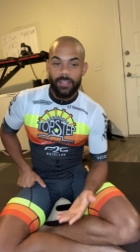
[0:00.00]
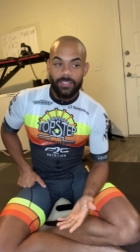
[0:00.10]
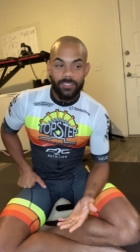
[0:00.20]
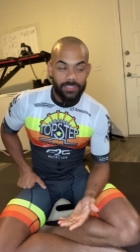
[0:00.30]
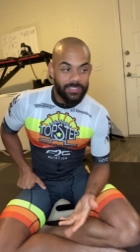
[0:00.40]

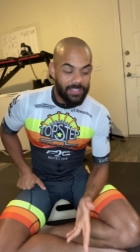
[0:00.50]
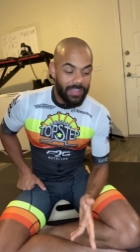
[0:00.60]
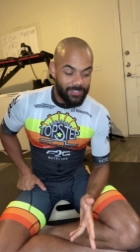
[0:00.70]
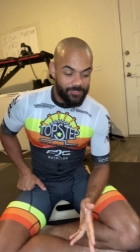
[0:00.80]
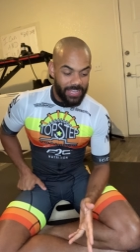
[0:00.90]
So let's not
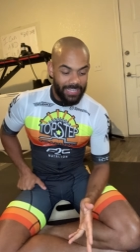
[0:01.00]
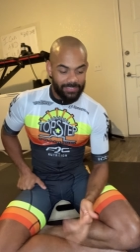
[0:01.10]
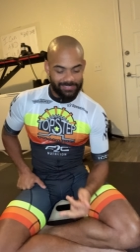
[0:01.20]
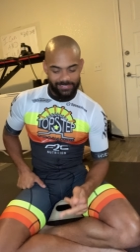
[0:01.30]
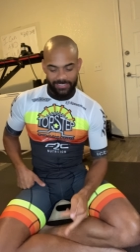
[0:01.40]
do
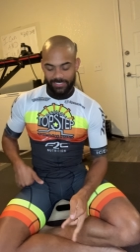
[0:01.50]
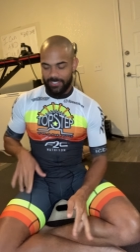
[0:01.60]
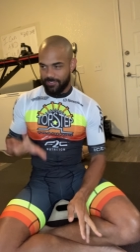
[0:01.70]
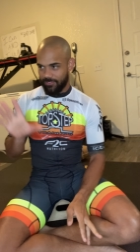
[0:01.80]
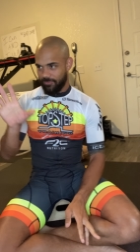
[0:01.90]
that. Let's
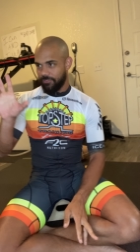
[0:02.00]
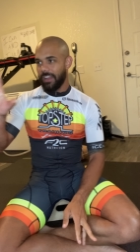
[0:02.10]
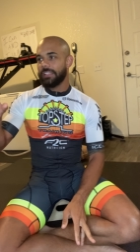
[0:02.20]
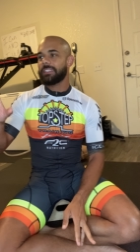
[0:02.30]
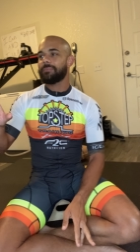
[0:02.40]
just
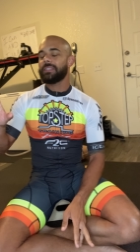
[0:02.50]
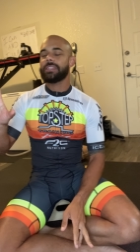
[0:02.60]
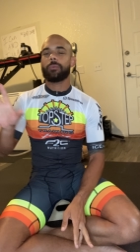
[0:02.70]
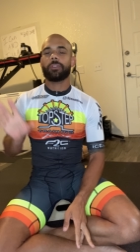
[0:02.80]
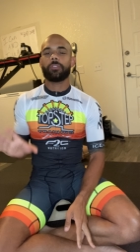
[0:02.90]
find something
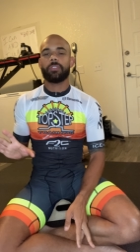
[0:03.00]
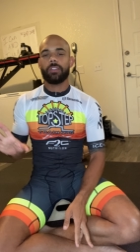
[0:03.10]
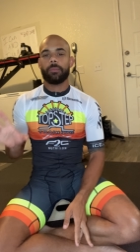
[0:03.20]
that works for you.